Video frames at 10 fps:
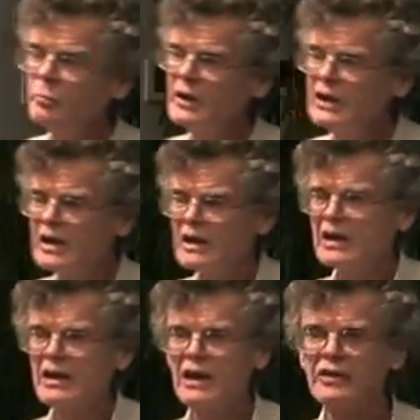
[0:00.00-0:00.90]
should be,
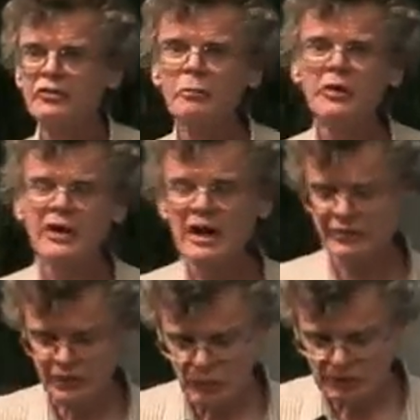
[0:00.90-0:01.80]
it should be the
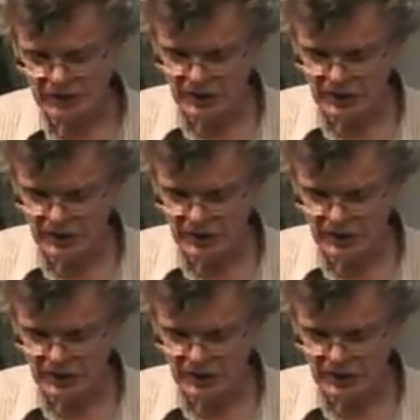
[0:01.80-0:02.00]
case that we're